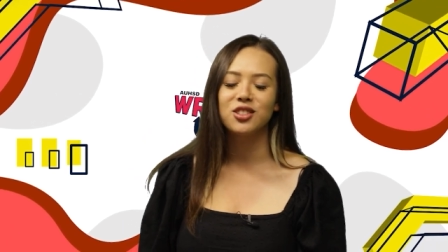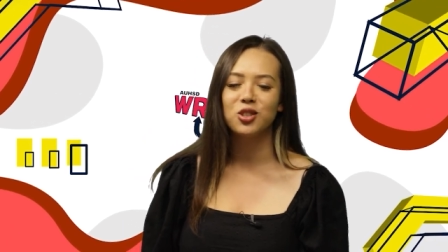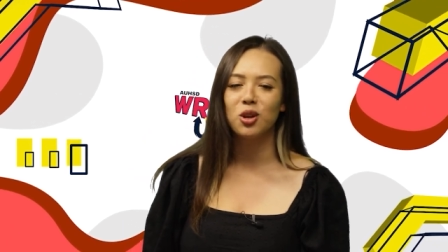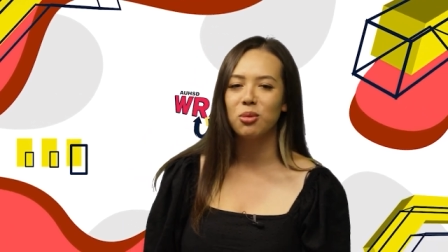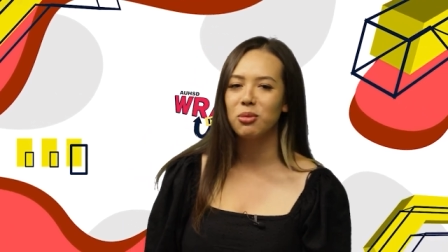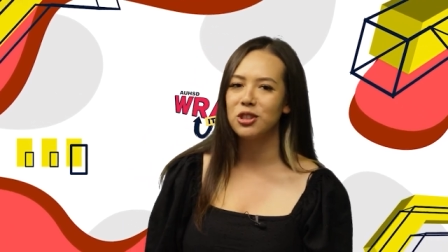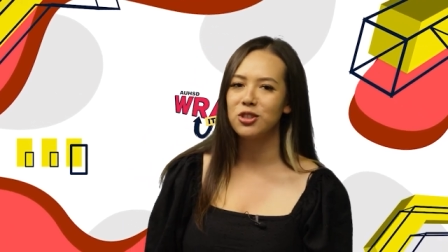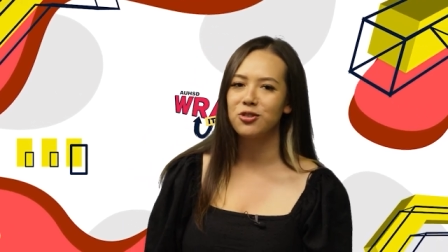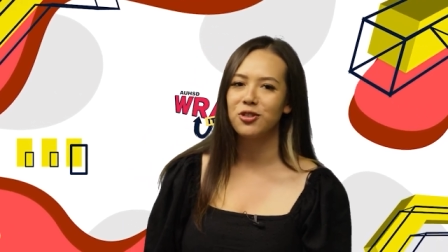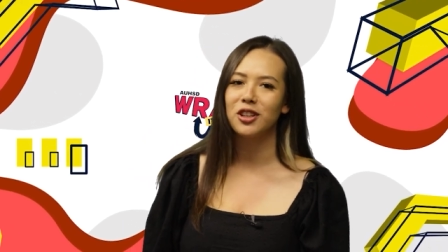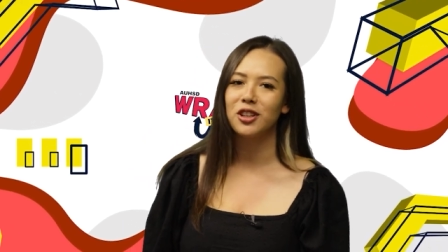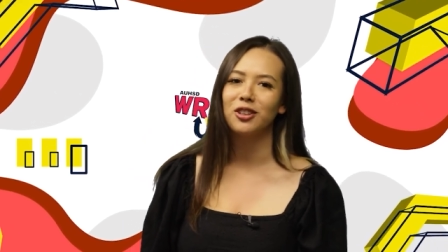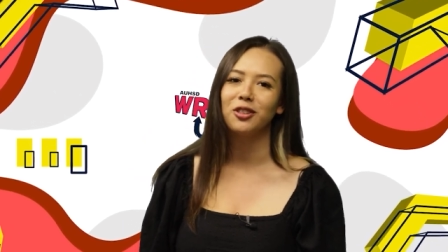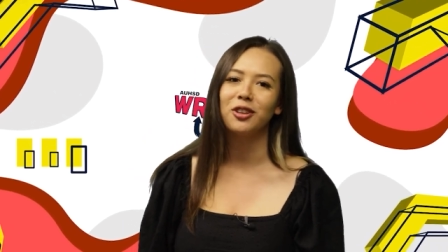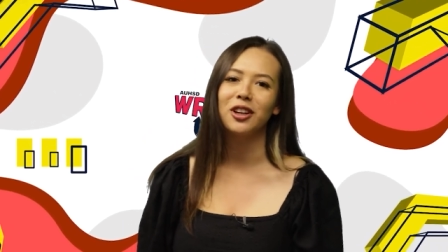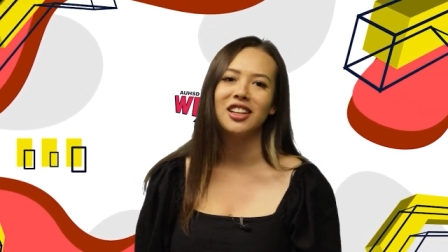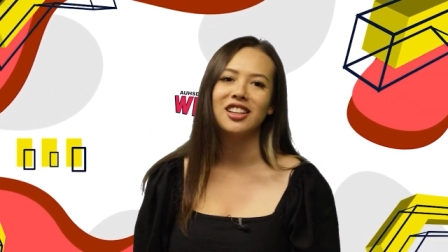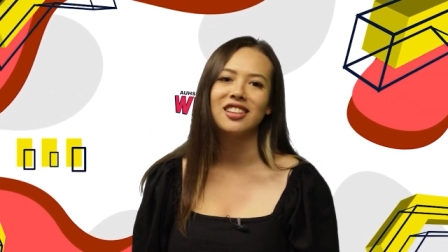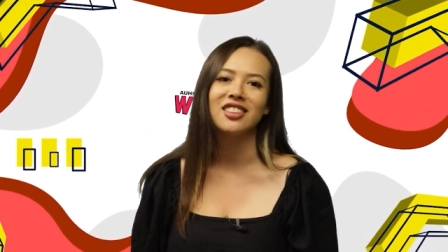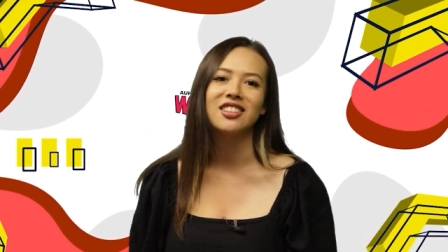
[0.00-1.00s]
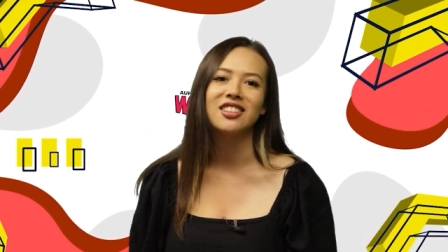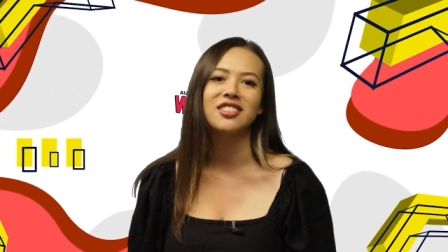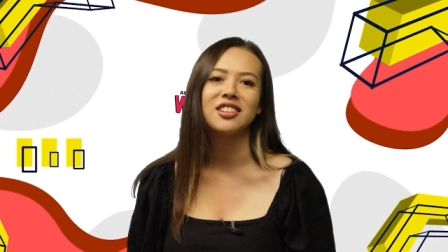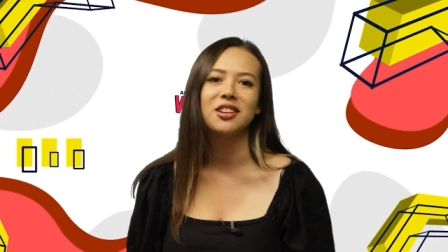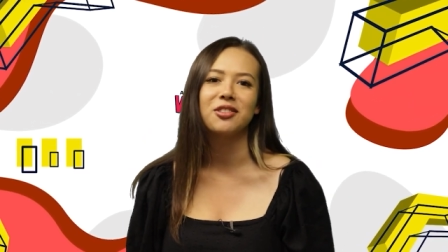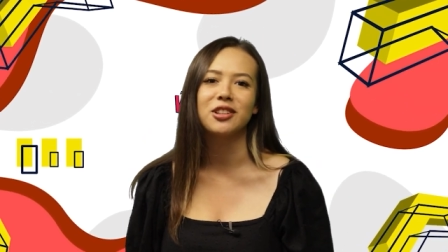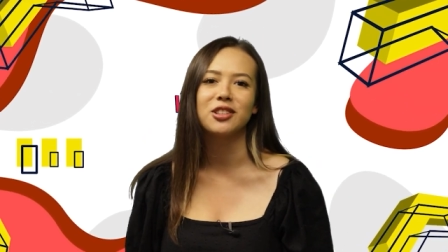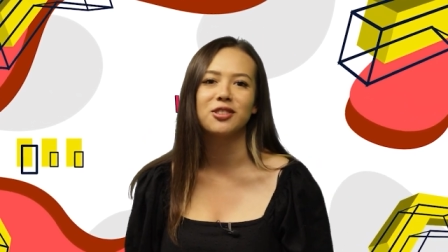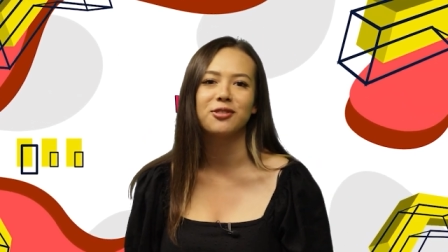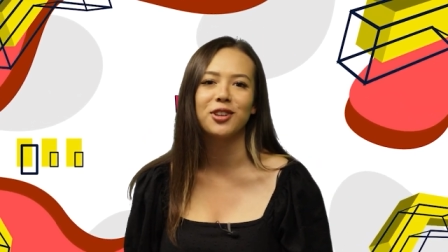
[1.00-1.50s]
so much fun creating this
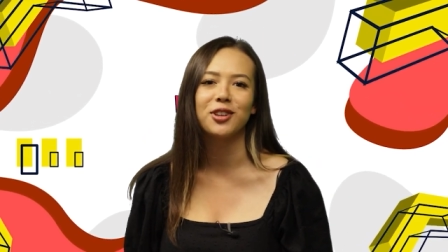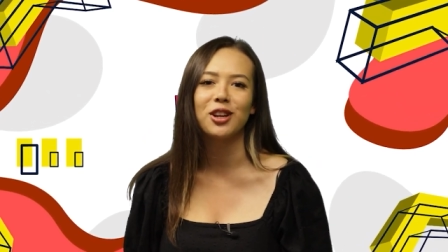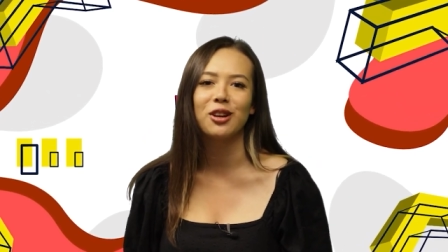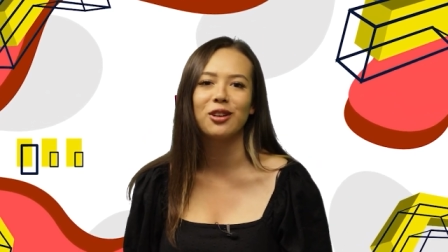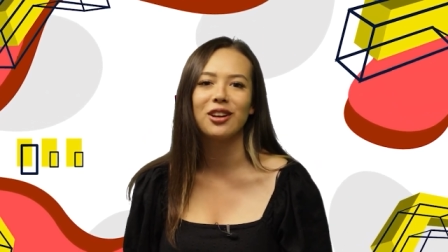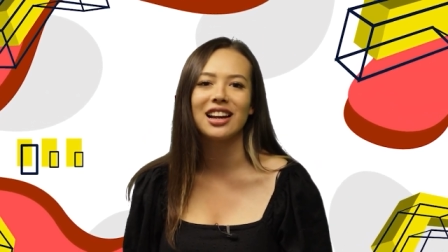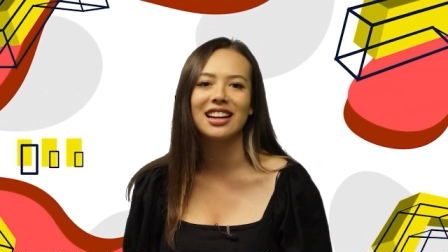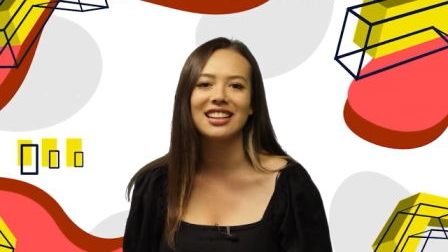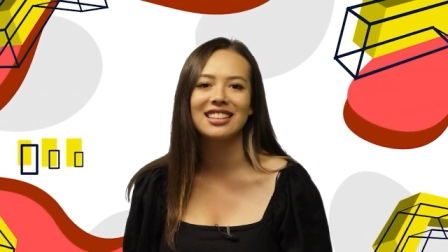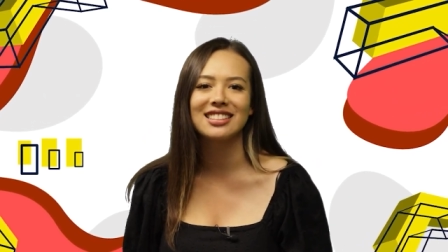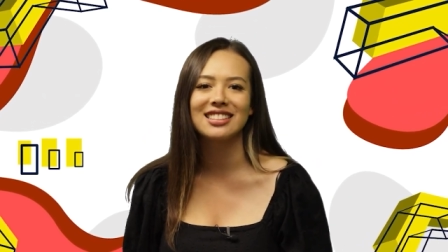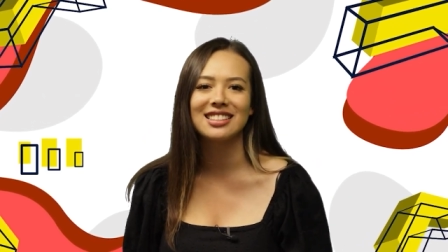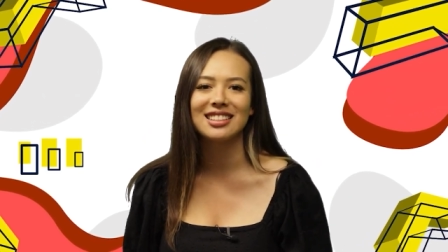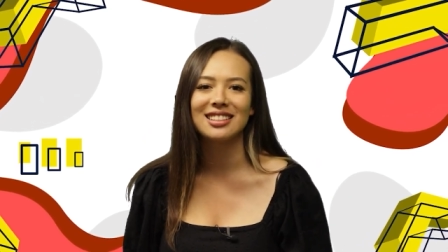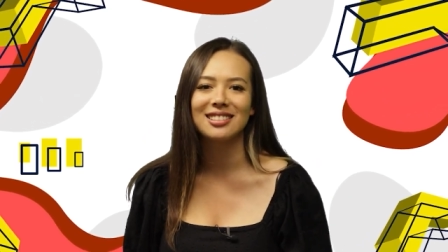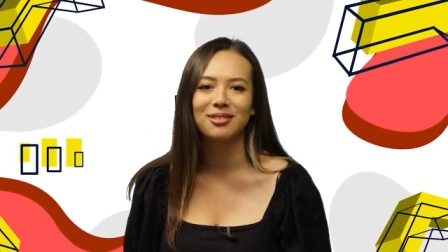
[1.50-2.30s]
series for you guys.